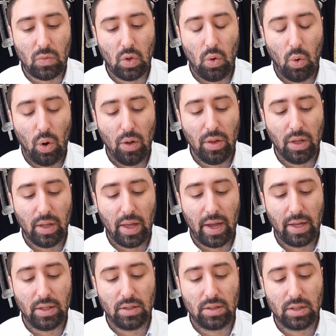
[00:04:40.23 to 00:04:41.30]
All the
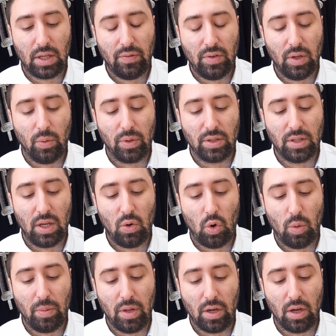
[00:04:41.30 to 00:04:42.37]
lands, even though we said
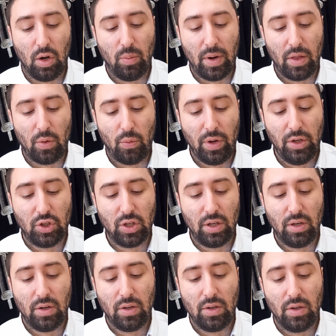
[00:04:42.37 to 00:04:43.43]
normally you go by the
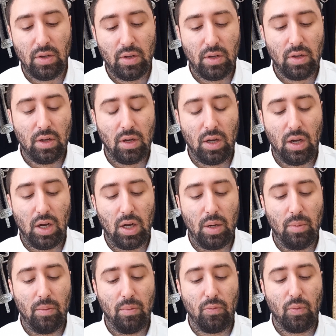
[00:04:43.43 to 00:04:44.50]
region,
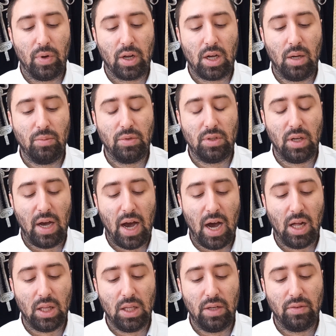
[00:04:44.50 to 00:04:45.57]
when it comes to
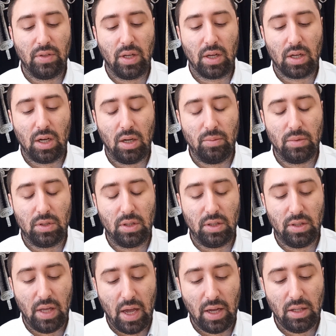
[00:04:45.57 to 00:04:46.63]
olives and it comes to
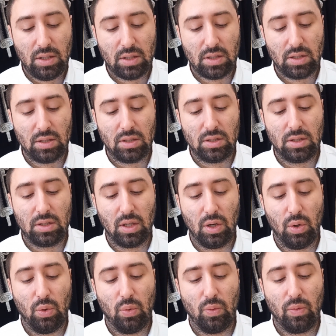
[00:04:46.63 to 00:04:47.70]
dates,
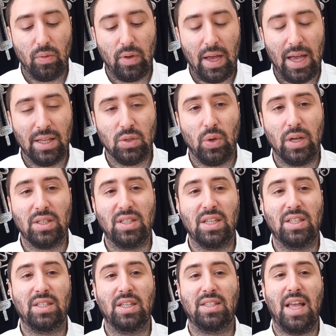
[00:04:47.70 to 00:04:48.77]
so as long as it
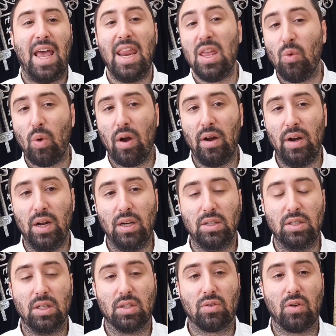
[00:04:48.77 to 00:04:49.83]
exists anywhere in Eretz
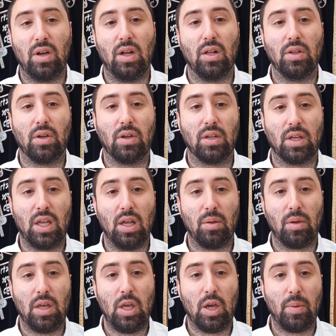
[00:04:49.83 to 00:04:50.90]
Yisrael, you can
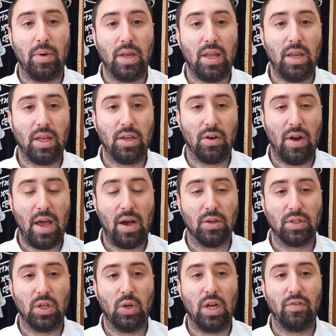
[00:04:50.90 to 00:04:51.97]
keep on eating in your house.
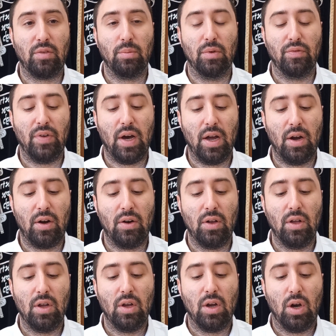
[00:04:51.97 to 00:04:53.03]
You don't have to mavire.
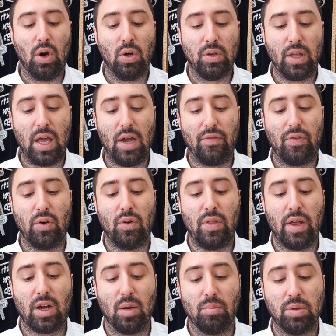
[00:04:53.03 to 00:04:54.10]
Only after
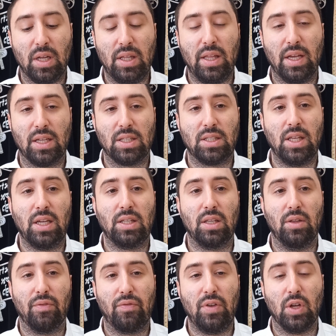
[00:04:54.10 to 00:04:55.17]
they're completely extinct in
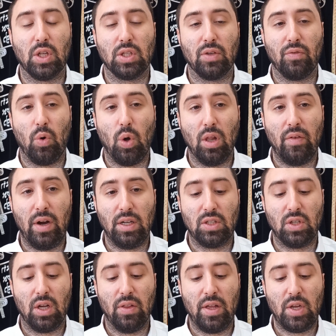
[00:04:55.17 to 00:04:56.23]
the field of all of Eretz
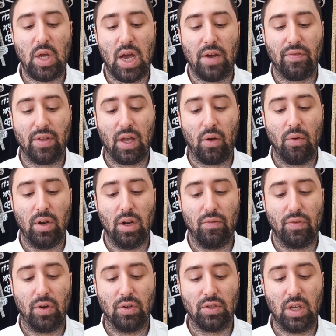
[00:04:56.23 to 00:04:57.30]
Yisrael, then you have to get rid of
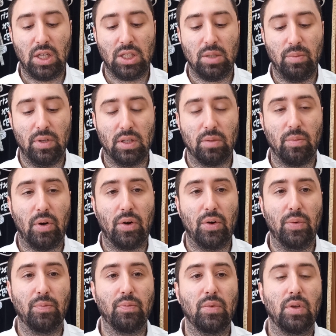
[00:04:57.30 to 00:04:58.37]
your zaysim and
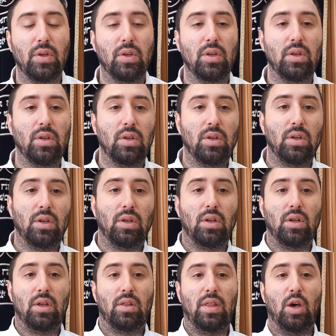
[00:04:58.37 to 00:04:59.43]
tamarim.
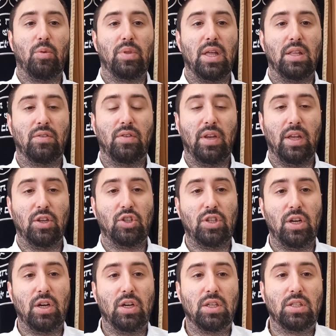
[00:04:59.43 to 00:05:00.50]
That will be the end of today's
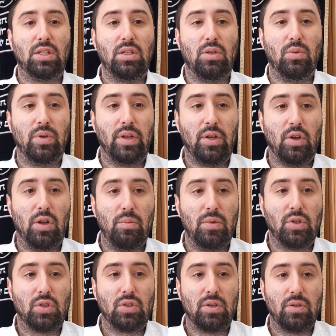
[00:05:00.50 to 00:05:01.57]
shir. See you in
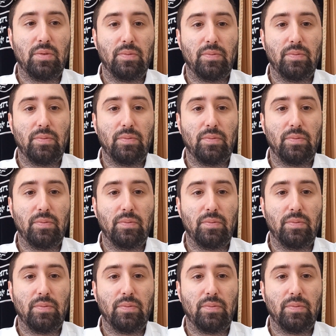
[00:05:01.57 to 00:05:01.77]
Mishnah.